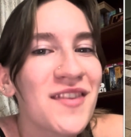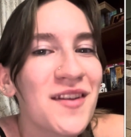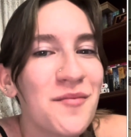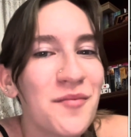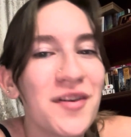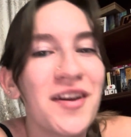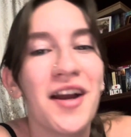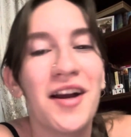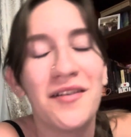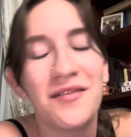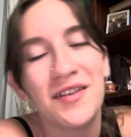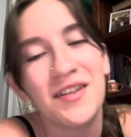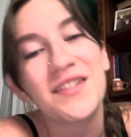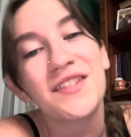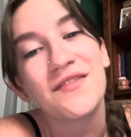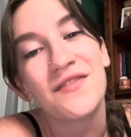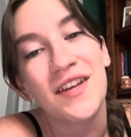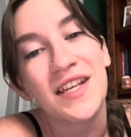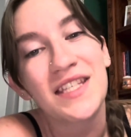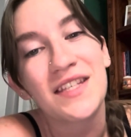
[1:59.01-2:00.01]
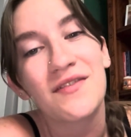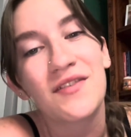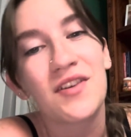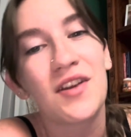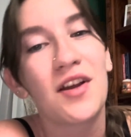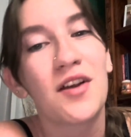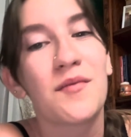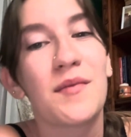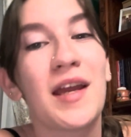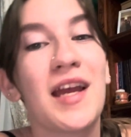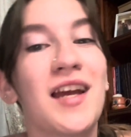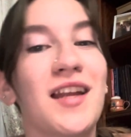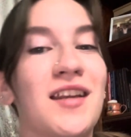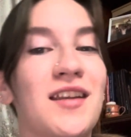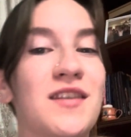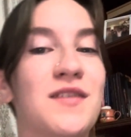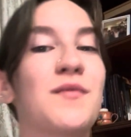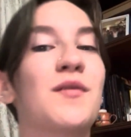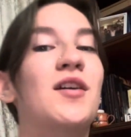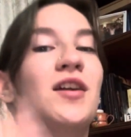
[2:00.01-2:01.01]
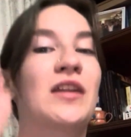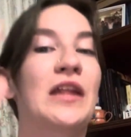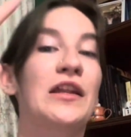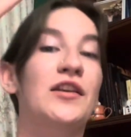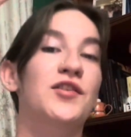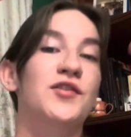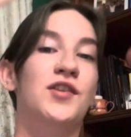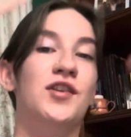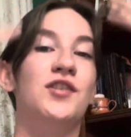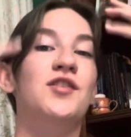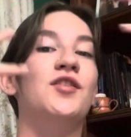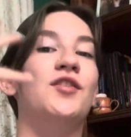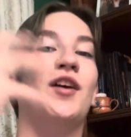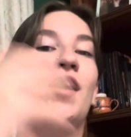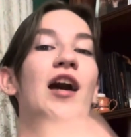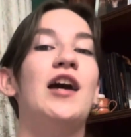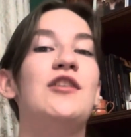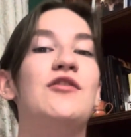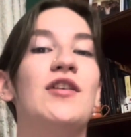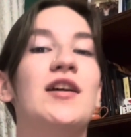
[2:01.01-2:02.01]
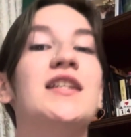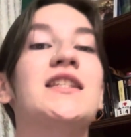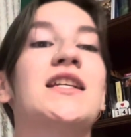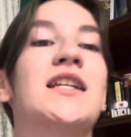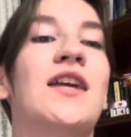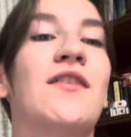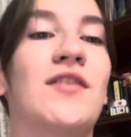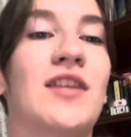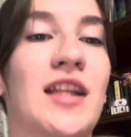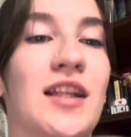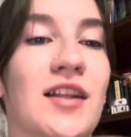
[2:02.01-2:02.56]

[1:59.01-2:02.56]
But yeah, it has the face of a young man, and he's wearing like traditional headdress and everything